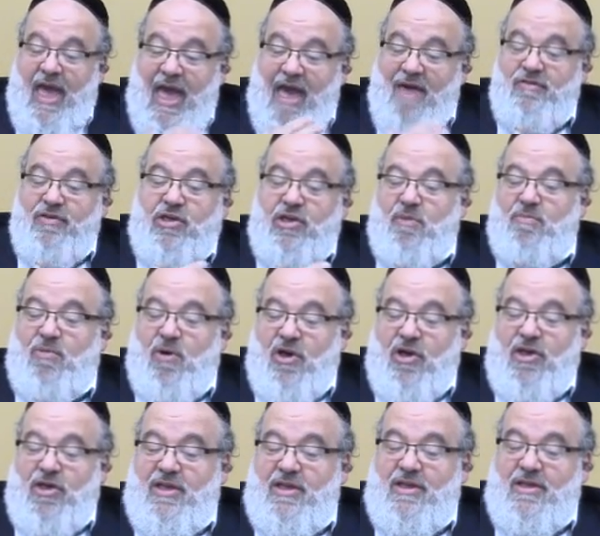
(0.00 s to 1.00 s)
Having
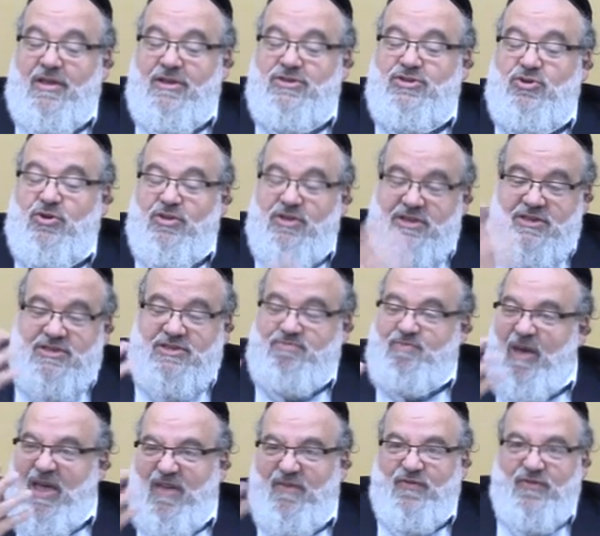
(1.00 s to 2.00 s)
kabachi, he saw these
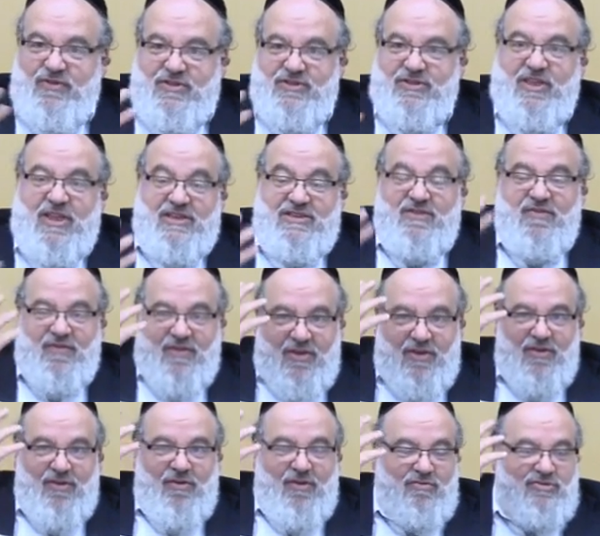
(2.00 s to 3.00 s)
painful things that
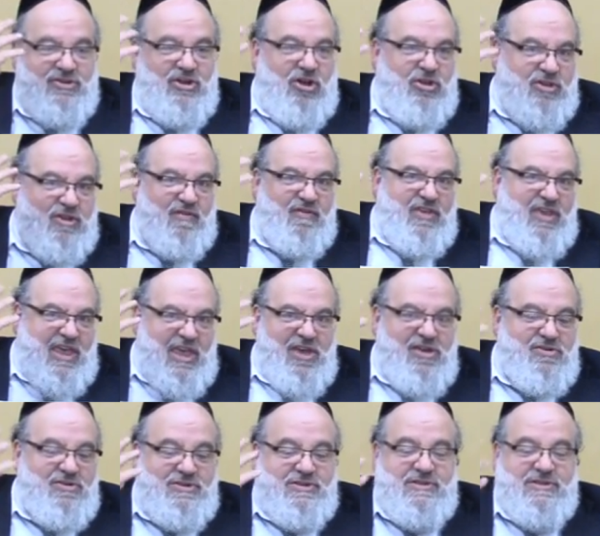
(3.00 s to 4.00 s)
resulted in
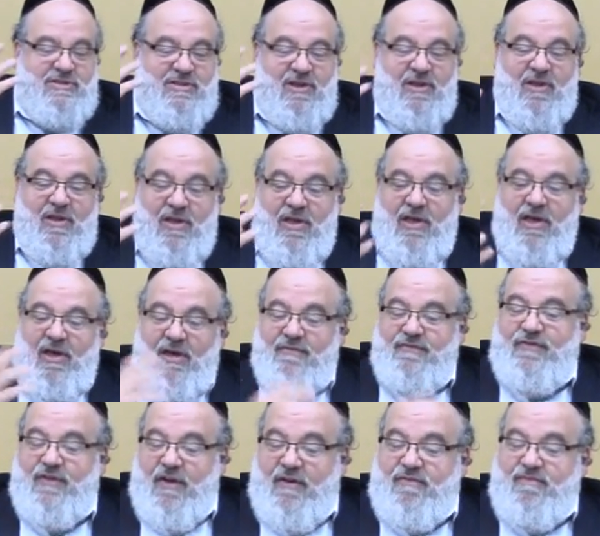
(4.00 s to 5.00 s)
years
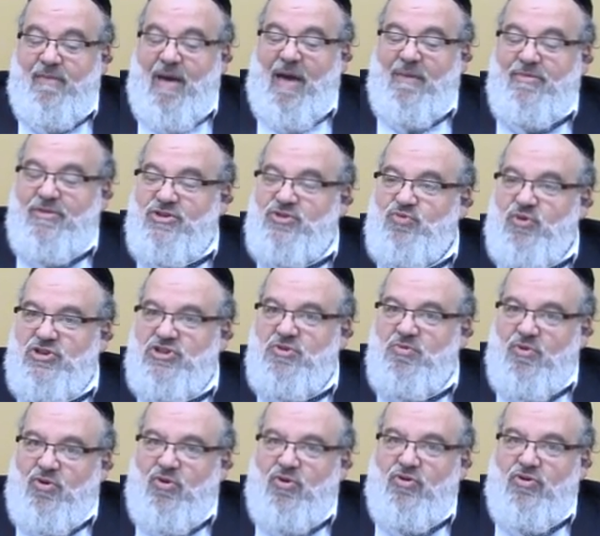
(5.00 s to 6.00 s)
of mamish, what
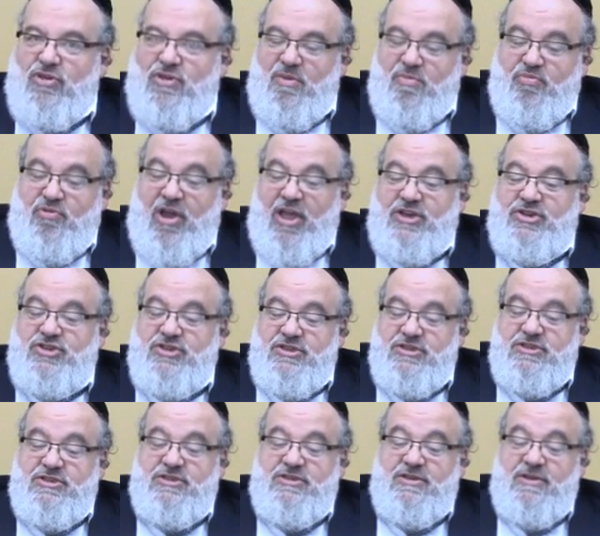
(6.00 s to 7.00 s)
you would call it,
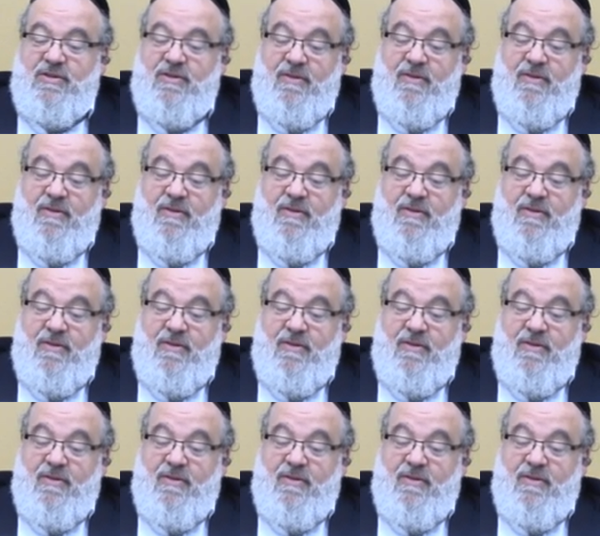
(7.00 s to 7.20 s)
abrasions.